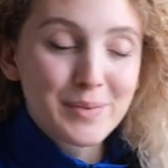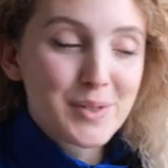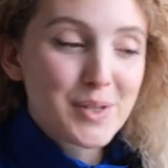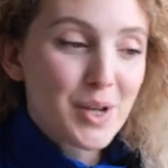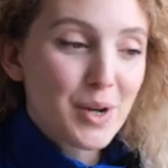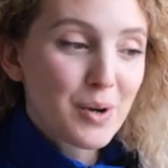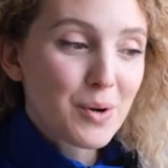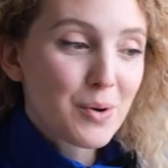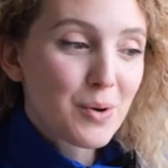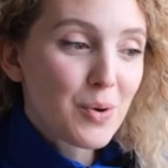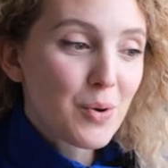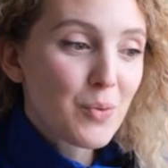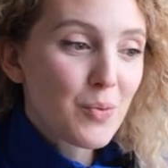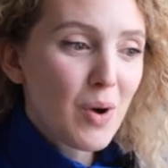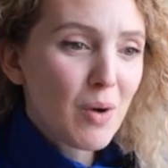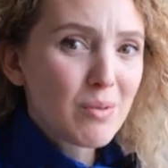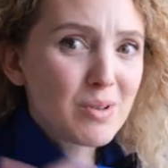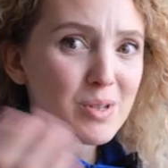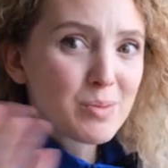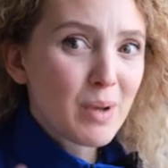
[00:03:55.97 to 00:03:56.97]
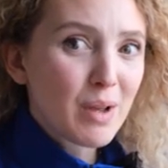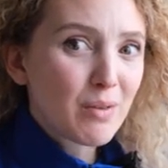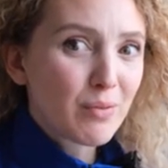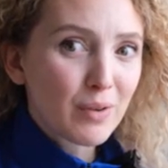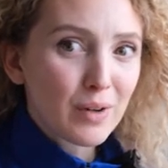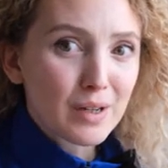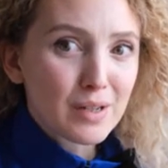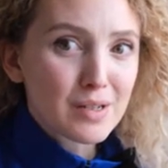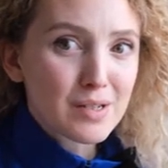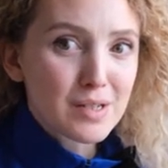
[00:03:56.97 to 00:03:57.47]
So what was my
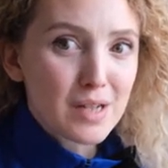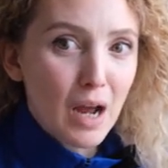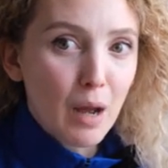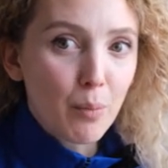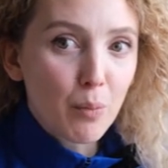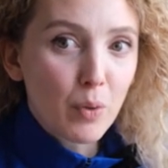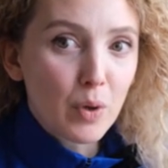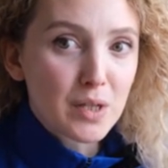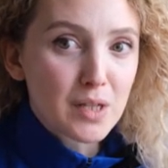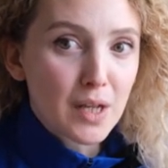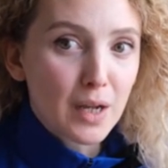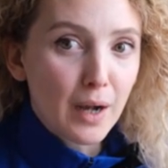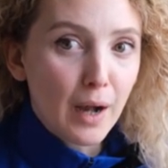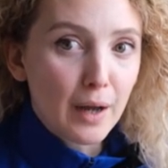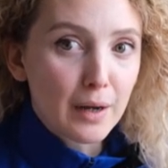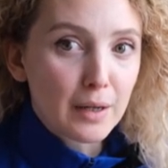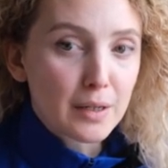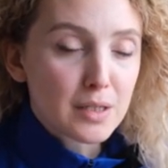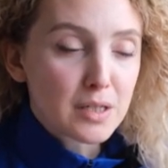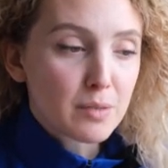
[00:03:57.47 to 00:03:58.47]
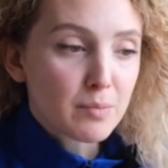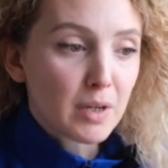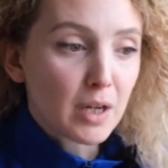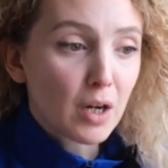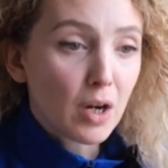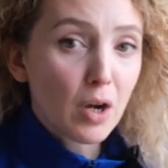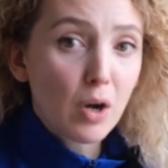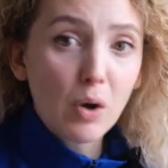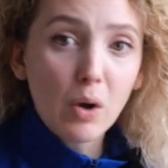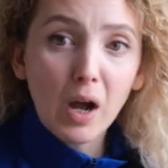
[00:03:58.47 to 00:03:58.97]
first step once I got into
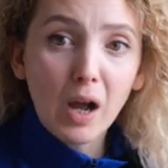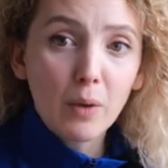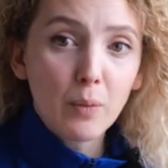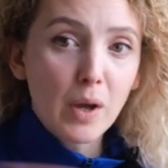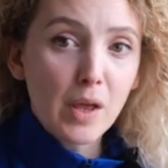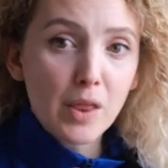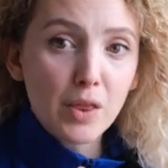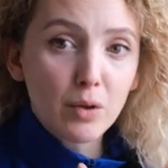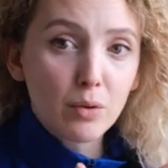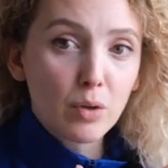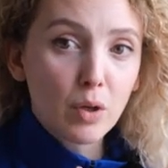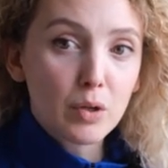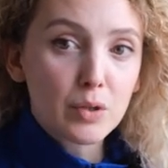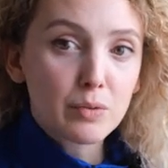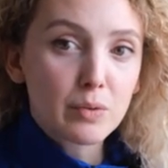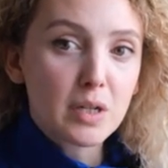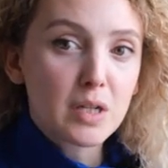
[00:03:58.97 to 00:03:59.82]
Miro? I went through those